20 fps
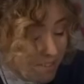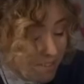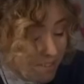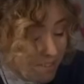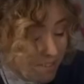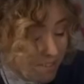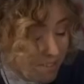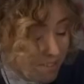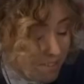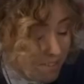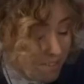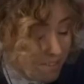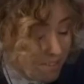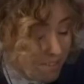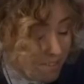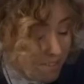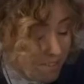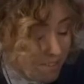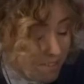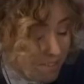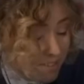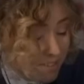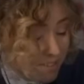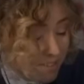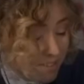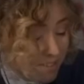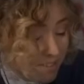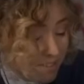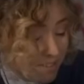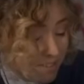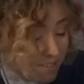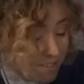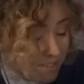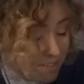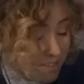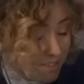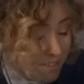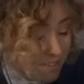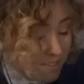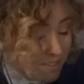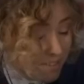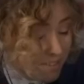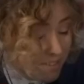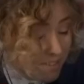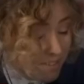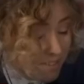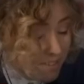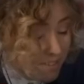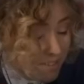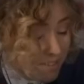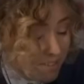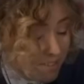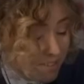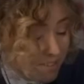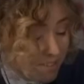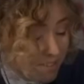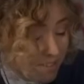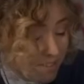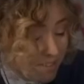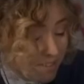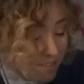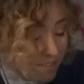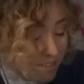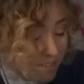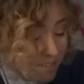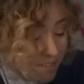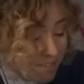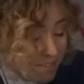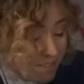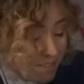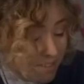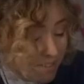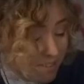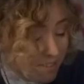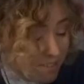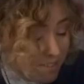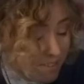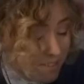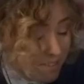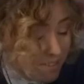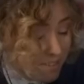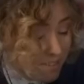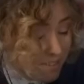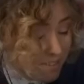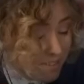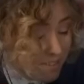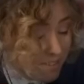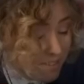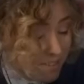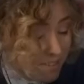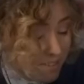(not speaking)